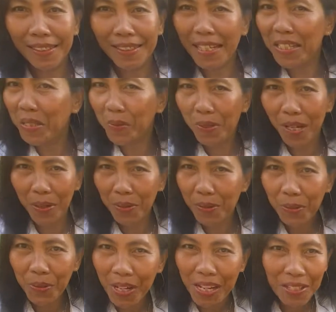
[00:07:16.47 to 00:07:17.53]
That's the way how
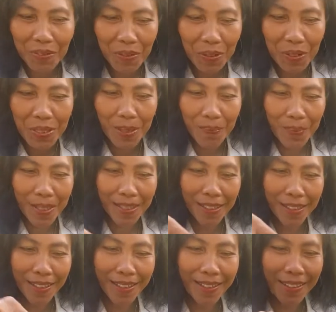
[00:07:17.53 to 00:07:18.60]
you create the recipe.
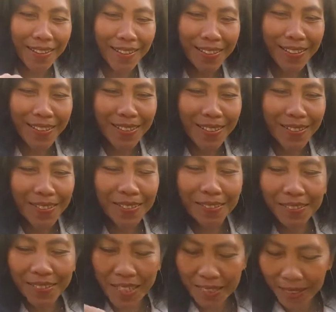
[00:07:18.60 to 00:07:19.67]
So
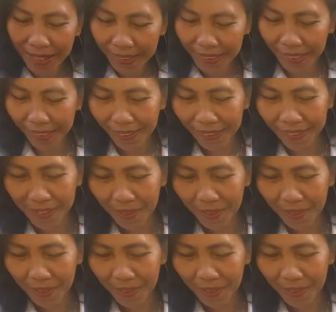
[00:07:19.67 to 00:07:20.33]
just like that.